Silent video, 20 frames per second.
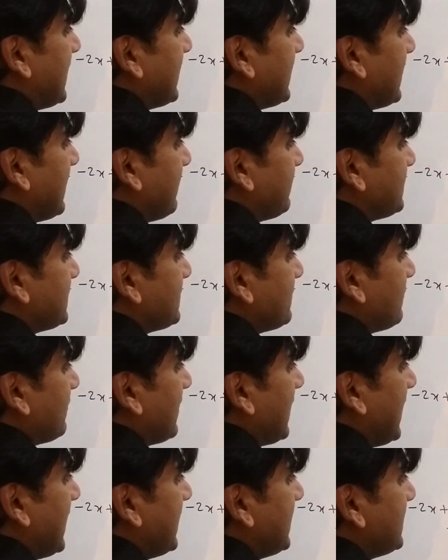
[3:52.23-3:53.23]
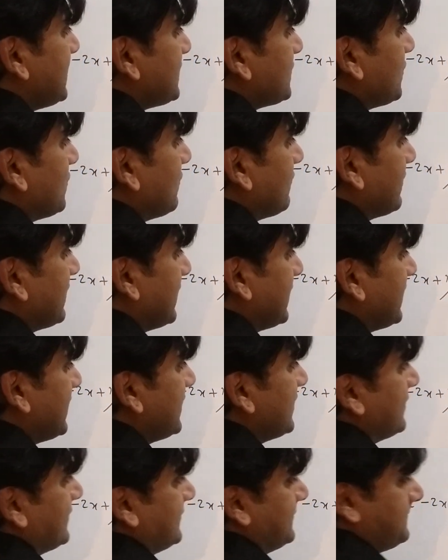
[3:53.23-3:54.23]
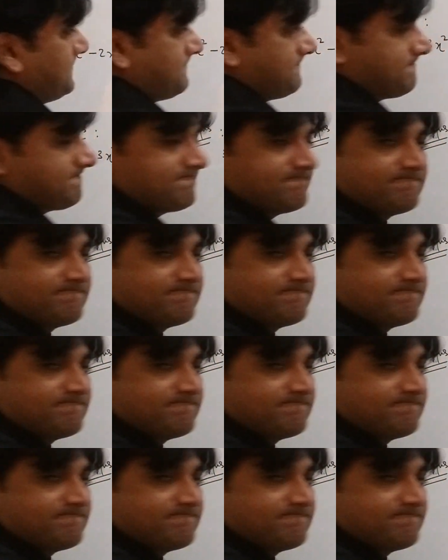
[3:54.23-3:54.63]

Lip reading: I have to write over here.